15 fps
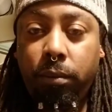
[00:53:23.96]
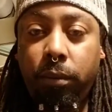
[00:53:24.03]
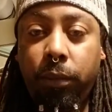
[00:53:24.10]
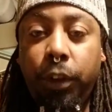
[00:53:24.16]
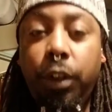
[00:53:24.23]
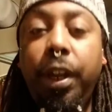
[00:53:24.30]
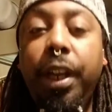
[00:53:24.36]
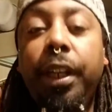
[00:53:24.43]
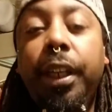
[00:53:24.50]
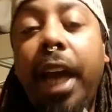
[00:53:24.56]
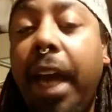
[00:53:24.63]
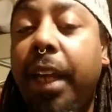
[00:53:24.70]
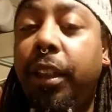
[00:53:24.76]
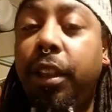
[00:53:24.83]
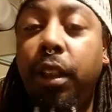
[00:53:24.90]
You ain't got
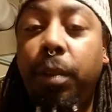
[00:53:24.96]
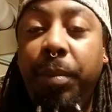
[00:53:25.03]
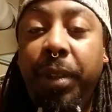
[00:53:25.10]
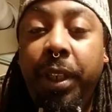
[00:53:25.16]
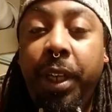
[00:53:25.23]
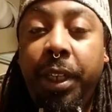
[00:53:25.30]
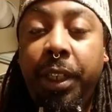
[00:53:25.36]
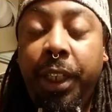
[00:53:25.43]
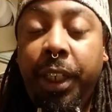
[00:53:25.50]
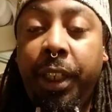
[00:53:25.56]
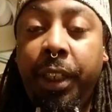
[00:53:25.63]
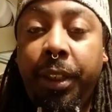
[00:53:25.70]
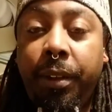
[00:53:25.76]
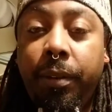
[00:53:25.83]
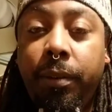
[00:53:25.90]
to cook me nothing to
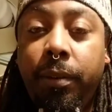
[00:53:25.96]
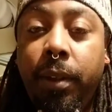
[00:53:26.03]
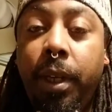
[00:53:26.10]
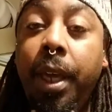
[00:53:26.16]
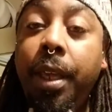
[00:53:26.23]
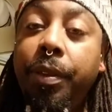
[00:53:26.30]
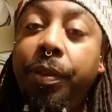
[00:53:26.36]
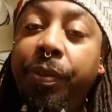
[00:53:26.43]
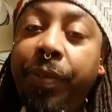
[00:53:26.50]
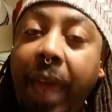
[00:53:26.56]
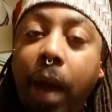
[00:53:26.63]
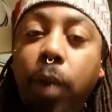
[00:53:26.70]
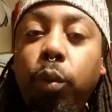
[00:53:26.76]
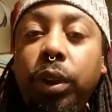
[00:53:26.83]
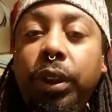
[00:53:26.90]
eat.
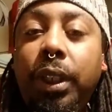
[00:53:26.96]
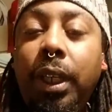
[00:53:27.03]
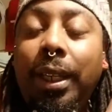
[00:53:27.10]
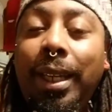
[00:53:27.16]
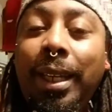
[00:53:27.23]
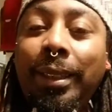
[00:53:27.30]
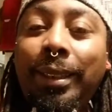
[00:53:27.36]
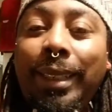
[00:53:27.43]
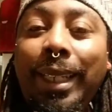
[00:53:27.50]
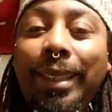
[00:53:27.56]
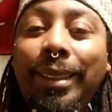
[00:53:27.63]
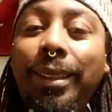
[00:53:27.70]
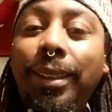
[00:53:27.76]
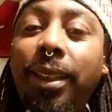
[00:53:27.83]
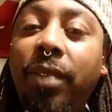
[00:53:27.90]
That was the
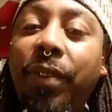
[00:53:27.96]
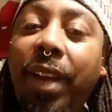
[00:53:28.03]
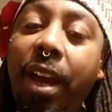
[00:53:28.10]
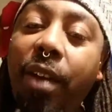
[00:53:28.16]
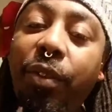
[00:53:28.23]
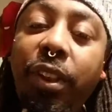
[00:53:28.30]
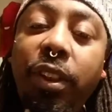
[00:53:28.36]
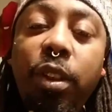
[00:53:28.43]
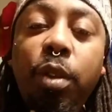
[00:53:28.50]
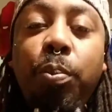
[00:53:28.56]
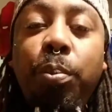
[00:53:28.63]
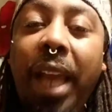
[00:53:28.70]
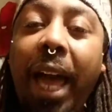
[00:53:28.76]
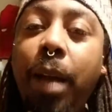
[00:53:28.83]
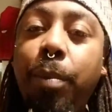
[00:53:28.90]
intentions of every little
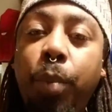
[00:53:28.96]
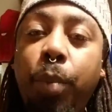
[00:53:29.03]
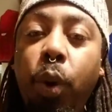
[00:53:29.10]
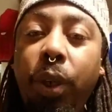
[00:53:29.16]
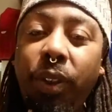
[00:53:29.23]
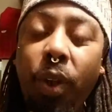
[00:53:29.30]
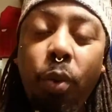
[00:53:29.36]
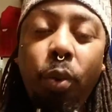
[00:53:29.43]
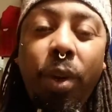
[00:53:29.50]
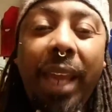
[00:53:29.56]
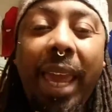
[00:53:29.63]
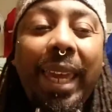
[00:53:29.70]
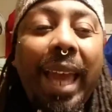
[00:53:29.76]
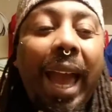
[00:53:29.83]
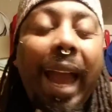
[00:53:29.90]
black boy. So when
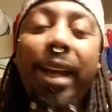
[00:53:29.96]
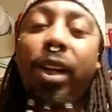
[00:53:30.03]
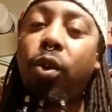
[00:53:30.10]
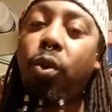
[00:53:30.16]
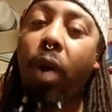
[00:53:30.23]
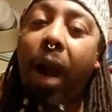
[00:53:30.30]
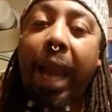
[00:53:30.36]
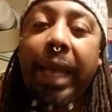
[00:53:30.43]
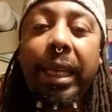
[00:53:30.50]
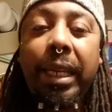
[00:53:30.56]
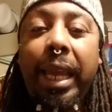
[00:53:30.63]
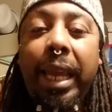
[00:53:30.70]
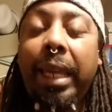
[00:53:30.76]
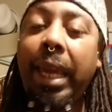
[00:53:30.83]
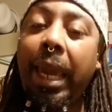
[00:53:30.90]
they got crack in
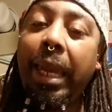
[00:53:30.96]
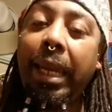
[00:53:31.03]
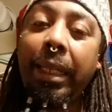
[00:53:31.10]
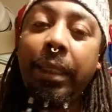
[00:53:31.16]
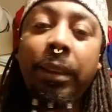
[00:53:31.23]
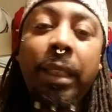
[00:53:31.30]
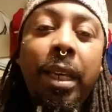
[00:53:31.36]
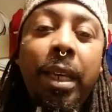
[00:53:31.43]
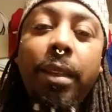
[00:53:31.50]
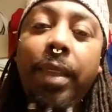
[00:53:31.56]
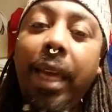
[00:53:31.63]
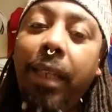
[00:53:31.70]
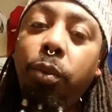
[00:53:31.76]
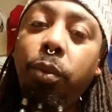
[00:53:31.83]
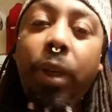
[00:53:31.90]
their hands,
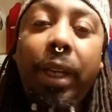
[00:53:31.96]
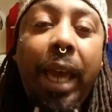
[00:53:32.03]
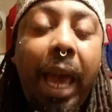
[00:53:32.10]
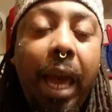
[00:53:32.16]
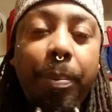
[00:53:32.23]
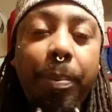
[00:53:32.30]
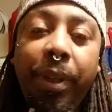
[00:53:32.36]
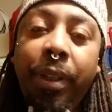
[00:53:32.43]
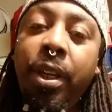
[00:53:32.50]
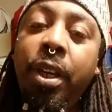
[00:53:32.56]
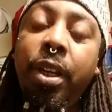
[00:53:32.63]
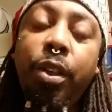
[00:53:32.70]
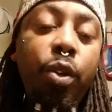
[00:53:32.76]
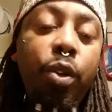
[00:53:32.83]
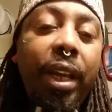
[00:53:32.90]
that's what happened.
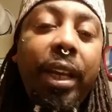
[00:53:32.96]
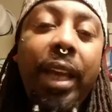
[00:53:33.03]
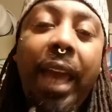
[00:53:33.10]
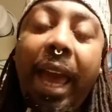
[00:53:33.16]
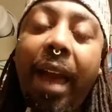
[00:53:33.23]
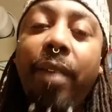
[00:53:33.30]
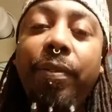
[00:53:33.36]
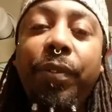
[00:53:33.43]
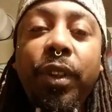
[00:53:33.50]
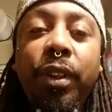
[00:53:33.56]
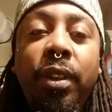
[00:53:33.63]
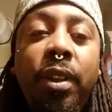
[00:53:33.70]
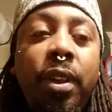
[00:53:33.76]
You didn't have to,